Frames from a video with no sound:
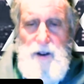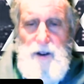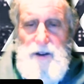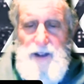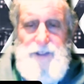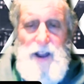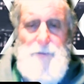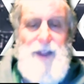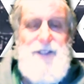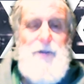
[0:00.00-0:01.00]
You have to
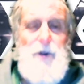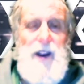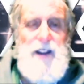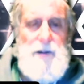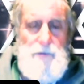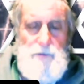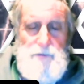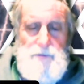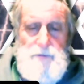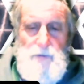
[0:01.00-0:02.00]
have basic training.
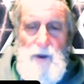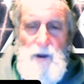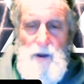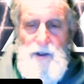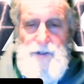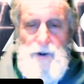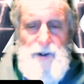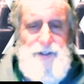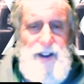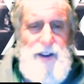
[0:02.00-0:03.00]

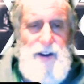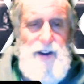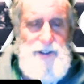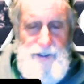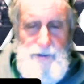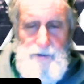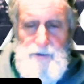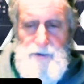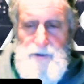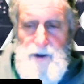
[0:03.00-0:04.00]
210 years
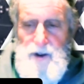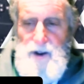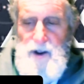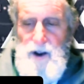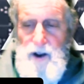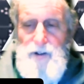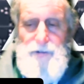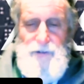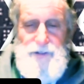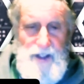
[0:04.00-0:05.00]

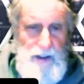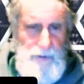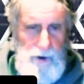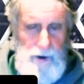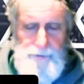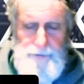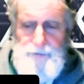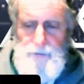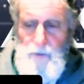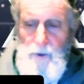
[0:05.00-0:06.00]
of slavery.
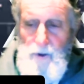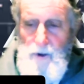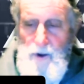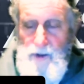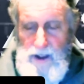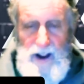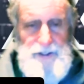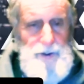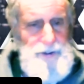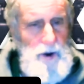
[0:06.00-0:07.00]
They
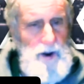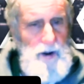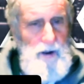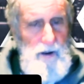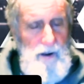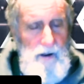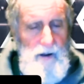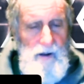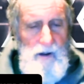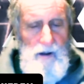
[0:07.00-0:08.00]
got used to it.
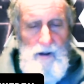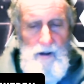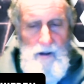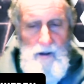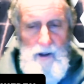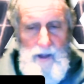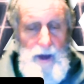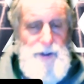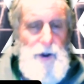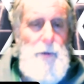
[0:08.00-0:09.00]
And
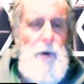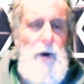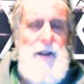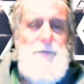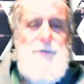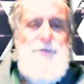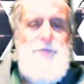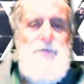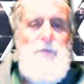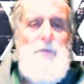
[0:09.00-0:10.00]
that was the whole point.
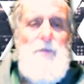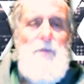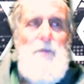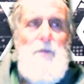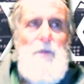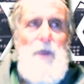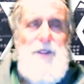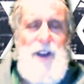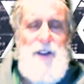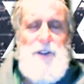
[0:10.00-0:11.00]

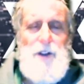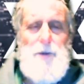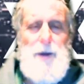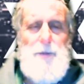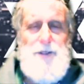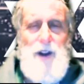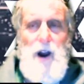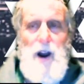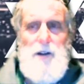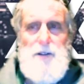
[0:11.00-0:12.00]
Sounds a little bit
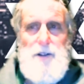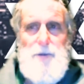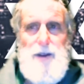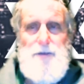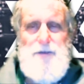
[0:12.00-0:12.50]
bizarre, a little bit